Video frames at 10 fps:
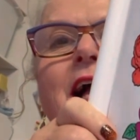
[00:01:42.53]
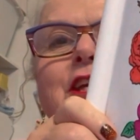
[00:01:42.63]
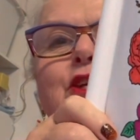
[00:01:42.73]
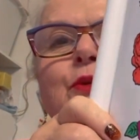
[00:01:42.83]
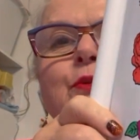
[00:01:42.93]

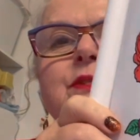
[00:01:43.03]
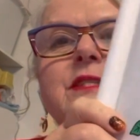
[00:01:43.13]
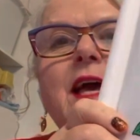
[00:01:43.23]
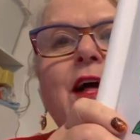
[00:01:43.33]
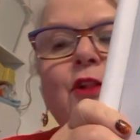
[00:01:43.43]

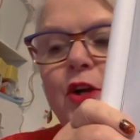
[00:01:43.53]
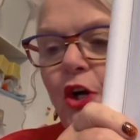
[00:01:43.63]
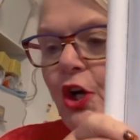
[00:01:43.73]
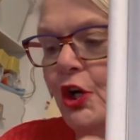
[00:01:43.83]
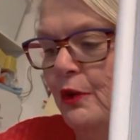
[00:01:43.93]
used
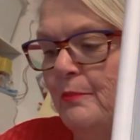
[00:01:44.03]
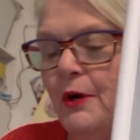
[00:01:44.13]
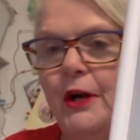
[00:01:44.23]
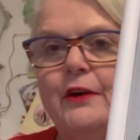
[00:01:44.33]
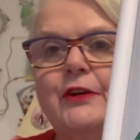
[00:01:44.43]
alcohol
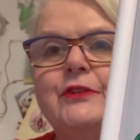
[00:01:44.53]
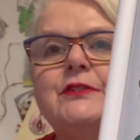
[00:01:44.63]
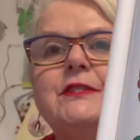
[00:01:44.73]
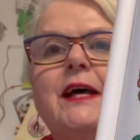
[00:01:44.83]
markers.